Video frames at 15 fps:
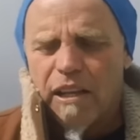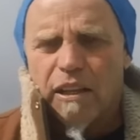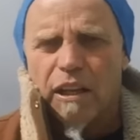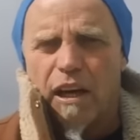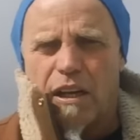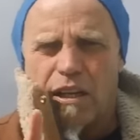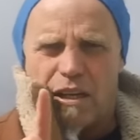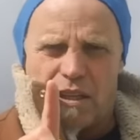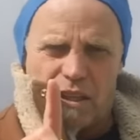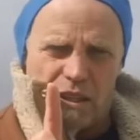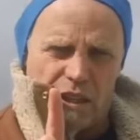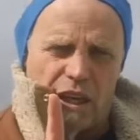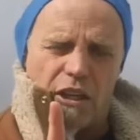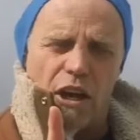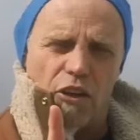Look,
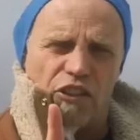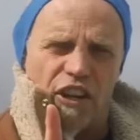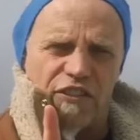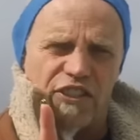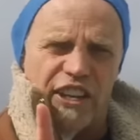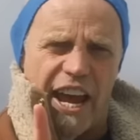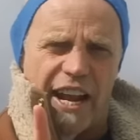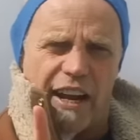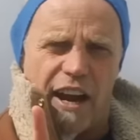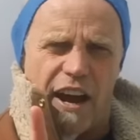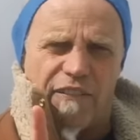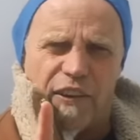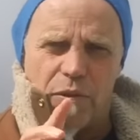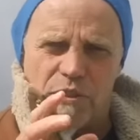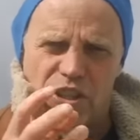the closing of San
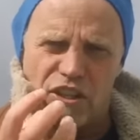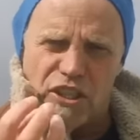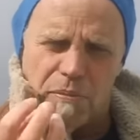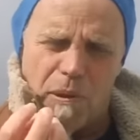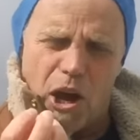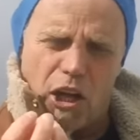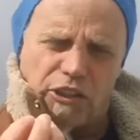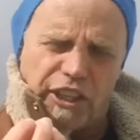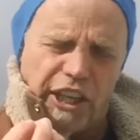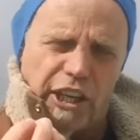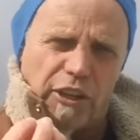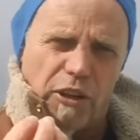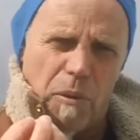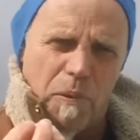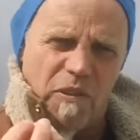Onofre was a small, teeny
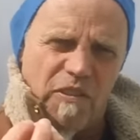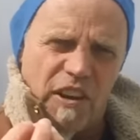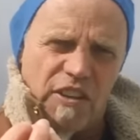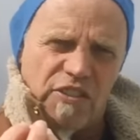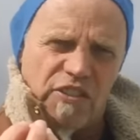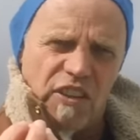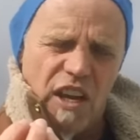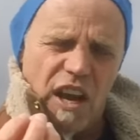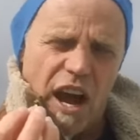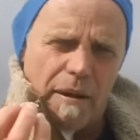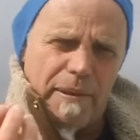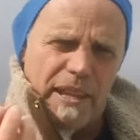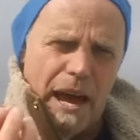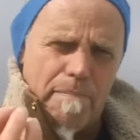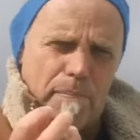group of us.
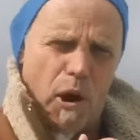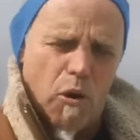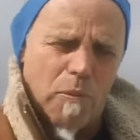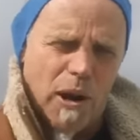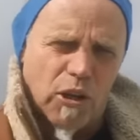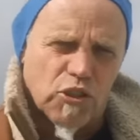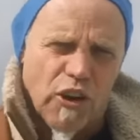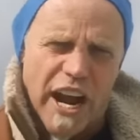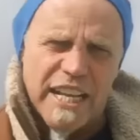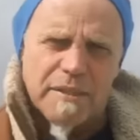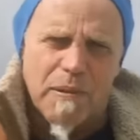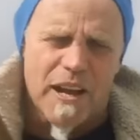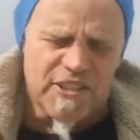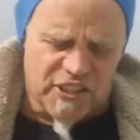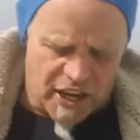I'm in that bone marrow
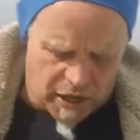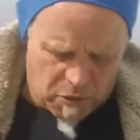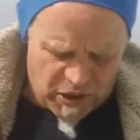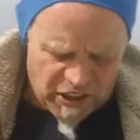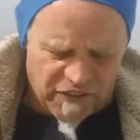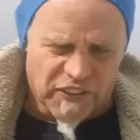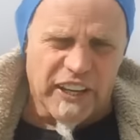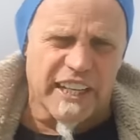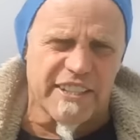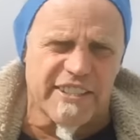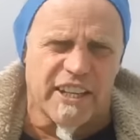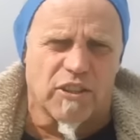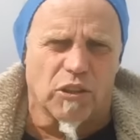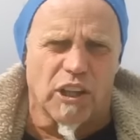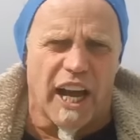transplant center with a freaking
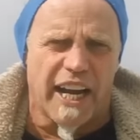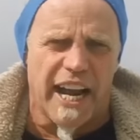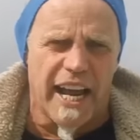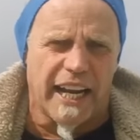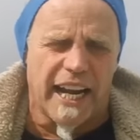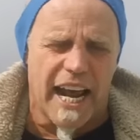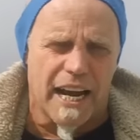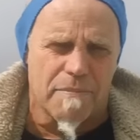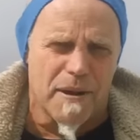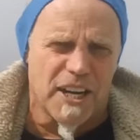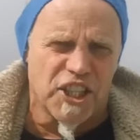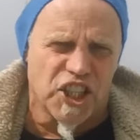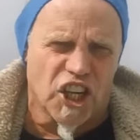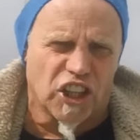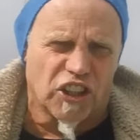central line hanging out of my
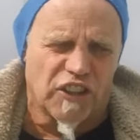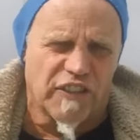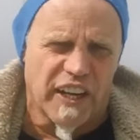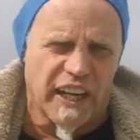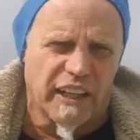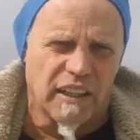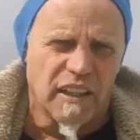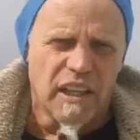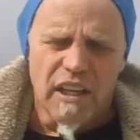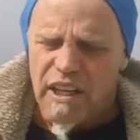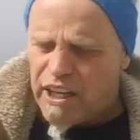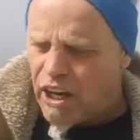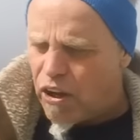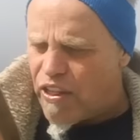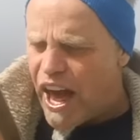jugular vein.
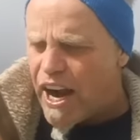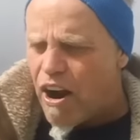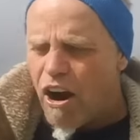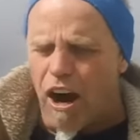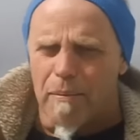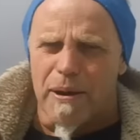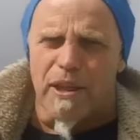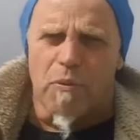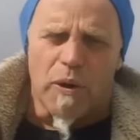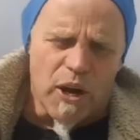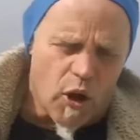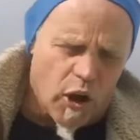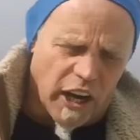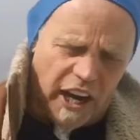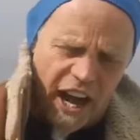You know, that army that we
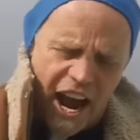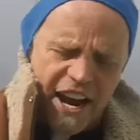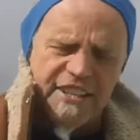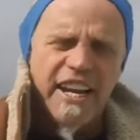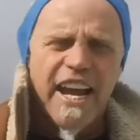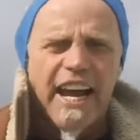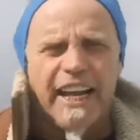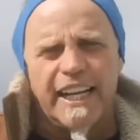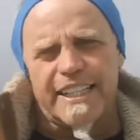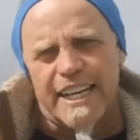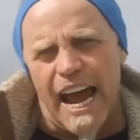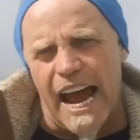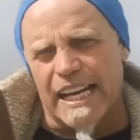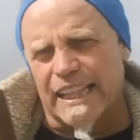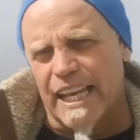organized and
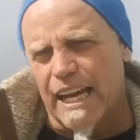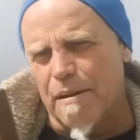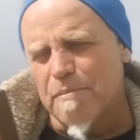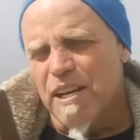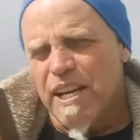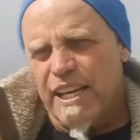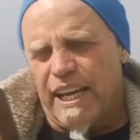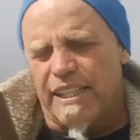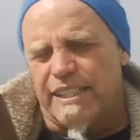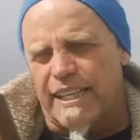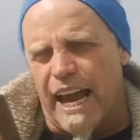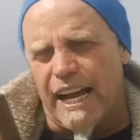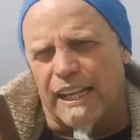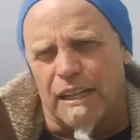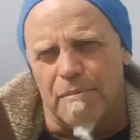attacked them in
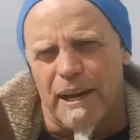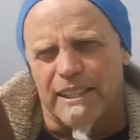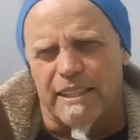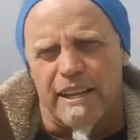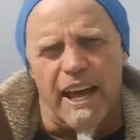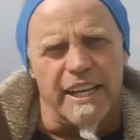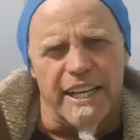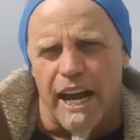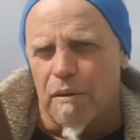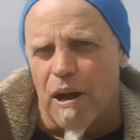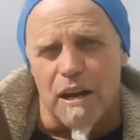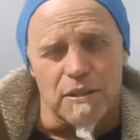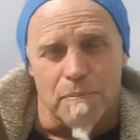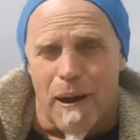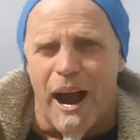San Clemente that day,
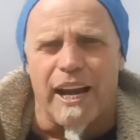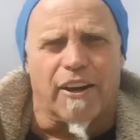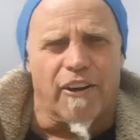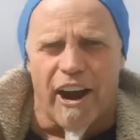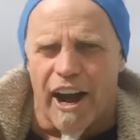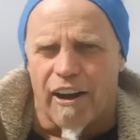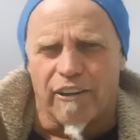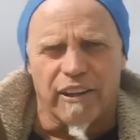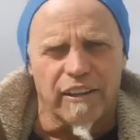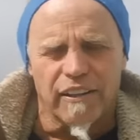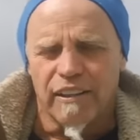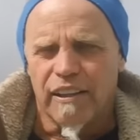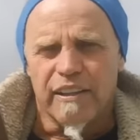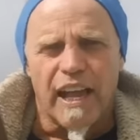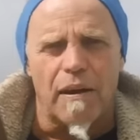well, that was my crowd.
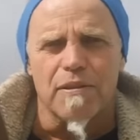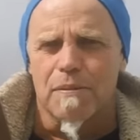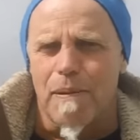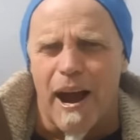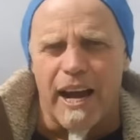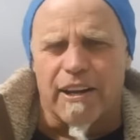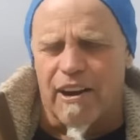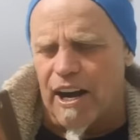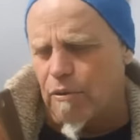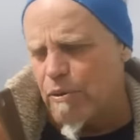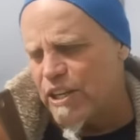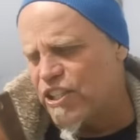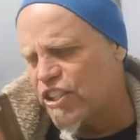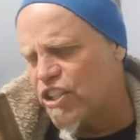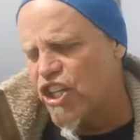That was my crowd.
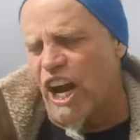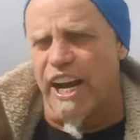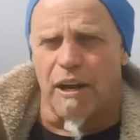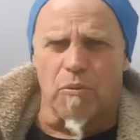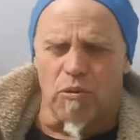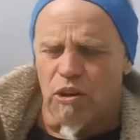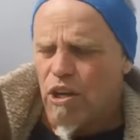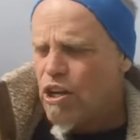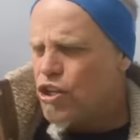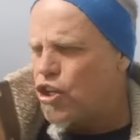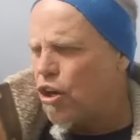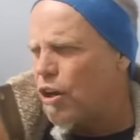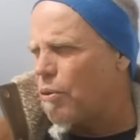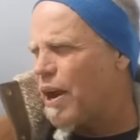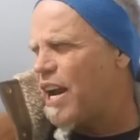
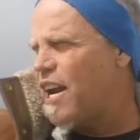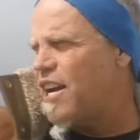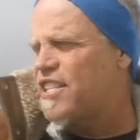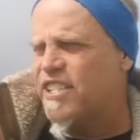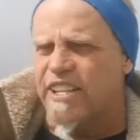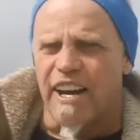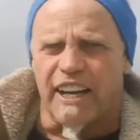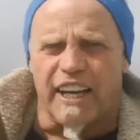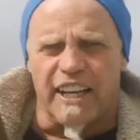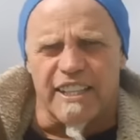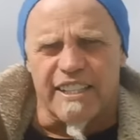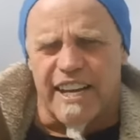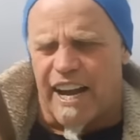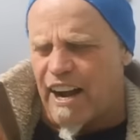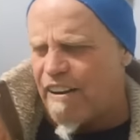Joni Ray and I snuck
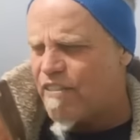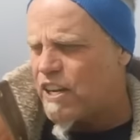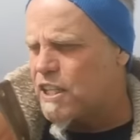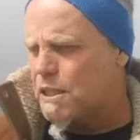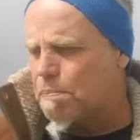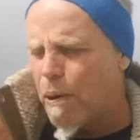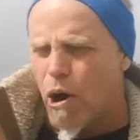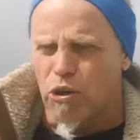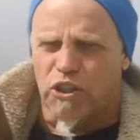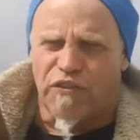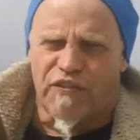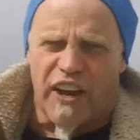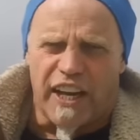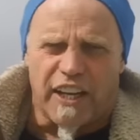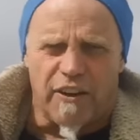into San Onofre, exposed the
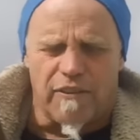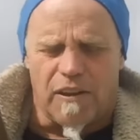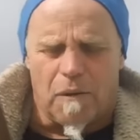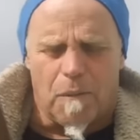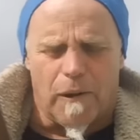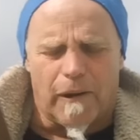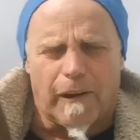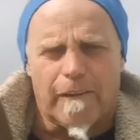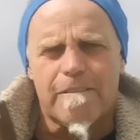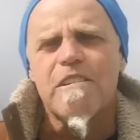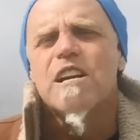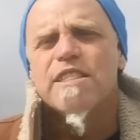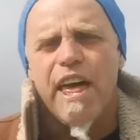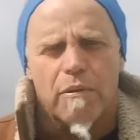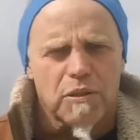fake union workers.
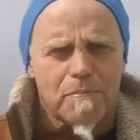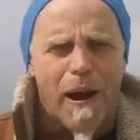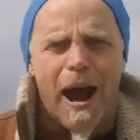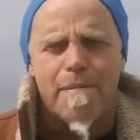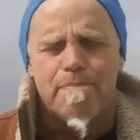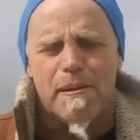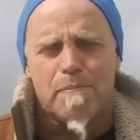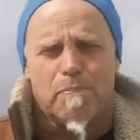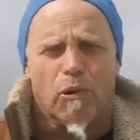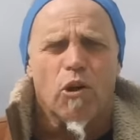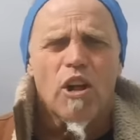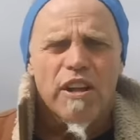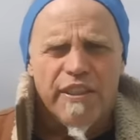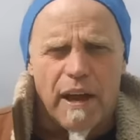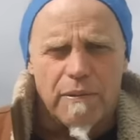That was my people.
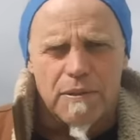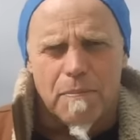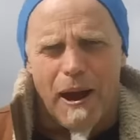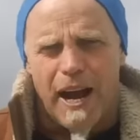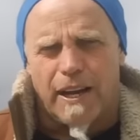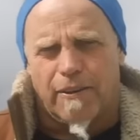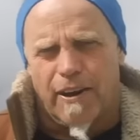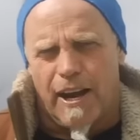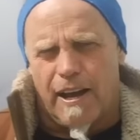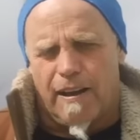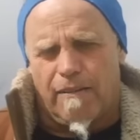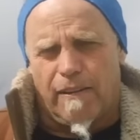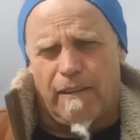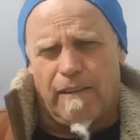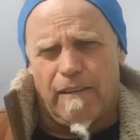That was my
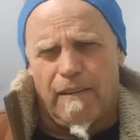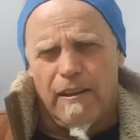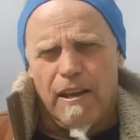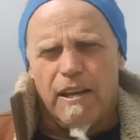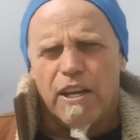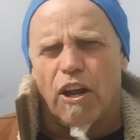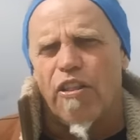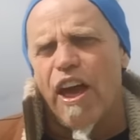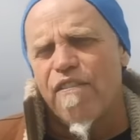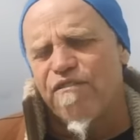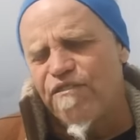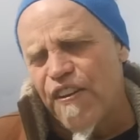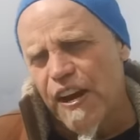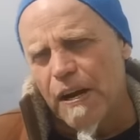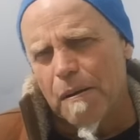crowd. You know, they
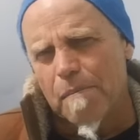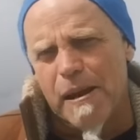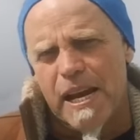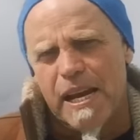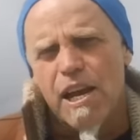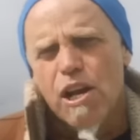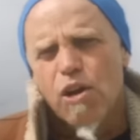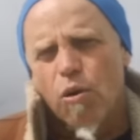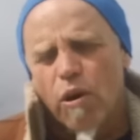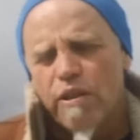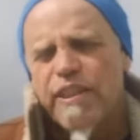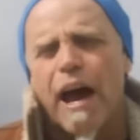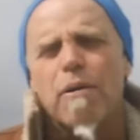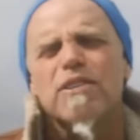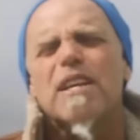fear me.
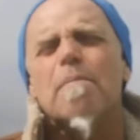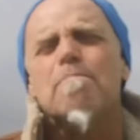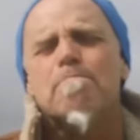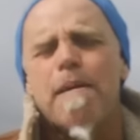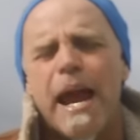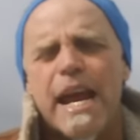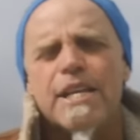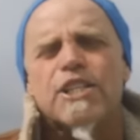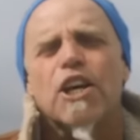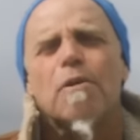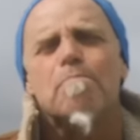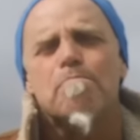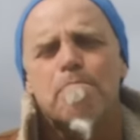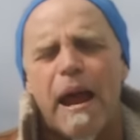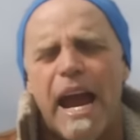That was a major,
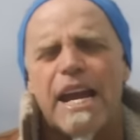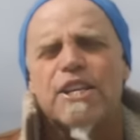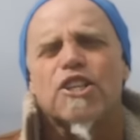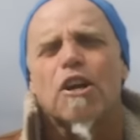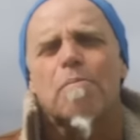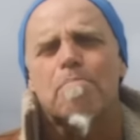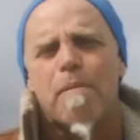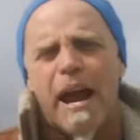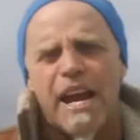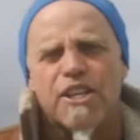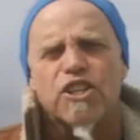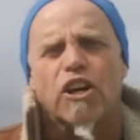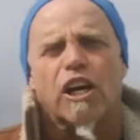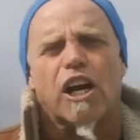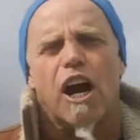major,
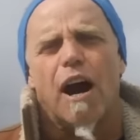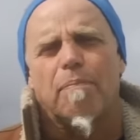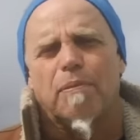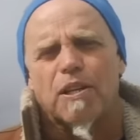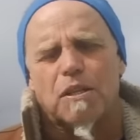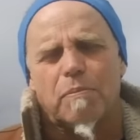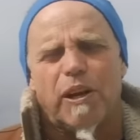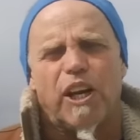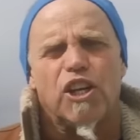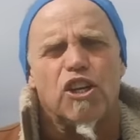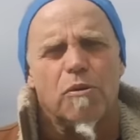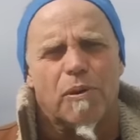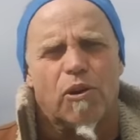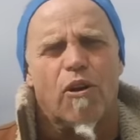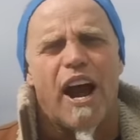major accomplishment in
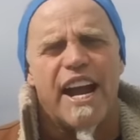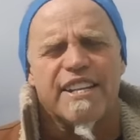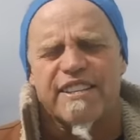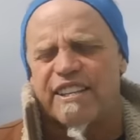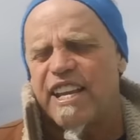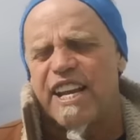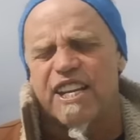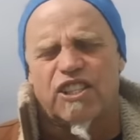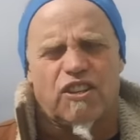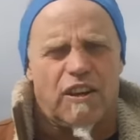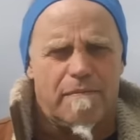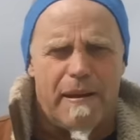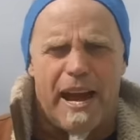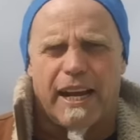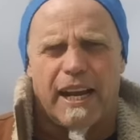human rights in the history
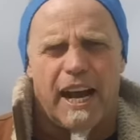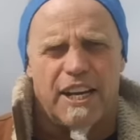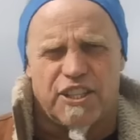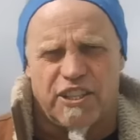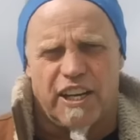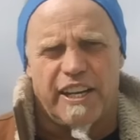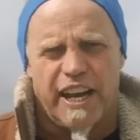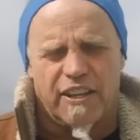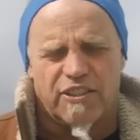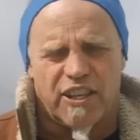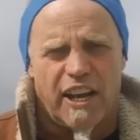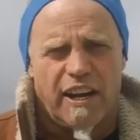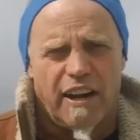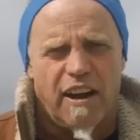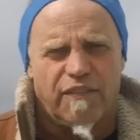of mankind, selling out
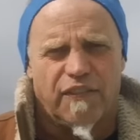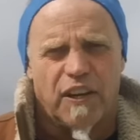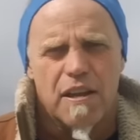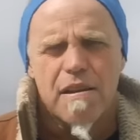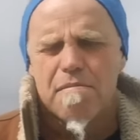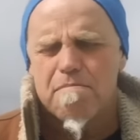San Onofre.